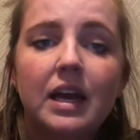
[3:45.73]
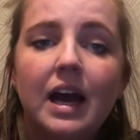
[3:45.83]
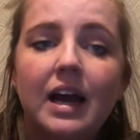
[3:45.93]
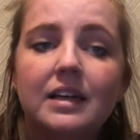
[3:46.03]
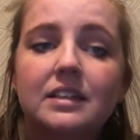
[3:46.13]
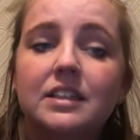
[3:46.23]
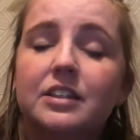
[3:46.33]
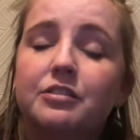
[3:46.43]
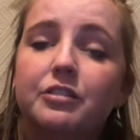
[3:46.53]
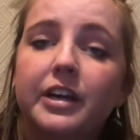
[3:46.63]
and the
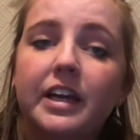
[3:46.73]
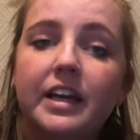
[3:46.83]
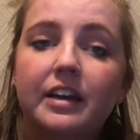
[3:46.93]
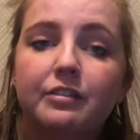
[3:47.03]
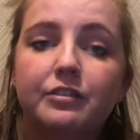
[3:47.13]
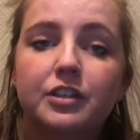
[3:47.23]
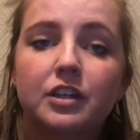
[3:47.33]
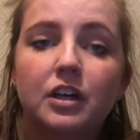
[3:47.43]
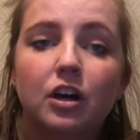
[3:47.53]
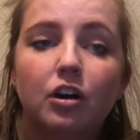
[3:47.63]
free gift
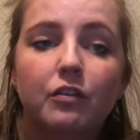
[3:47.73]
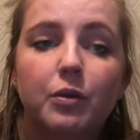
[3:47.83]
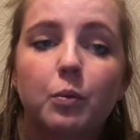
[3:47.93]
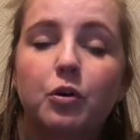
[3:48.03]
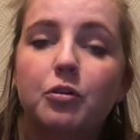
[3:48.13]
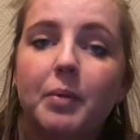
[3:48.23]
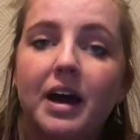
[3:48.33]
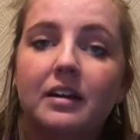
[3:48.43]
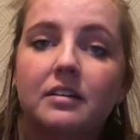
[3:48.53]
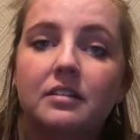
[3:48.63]
of the one
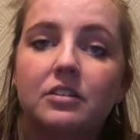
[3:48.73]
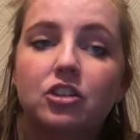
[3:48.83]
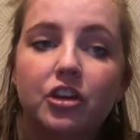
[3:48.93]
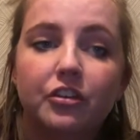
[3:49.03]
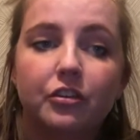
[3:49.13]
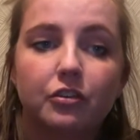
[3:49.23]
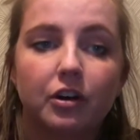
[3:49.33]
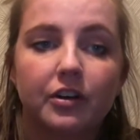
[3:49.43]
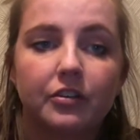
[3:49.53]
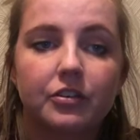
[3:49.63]
man, Jesus
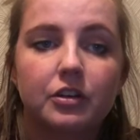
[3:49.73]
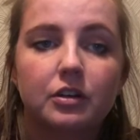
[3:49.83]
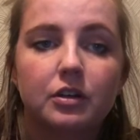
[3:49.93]
Christ.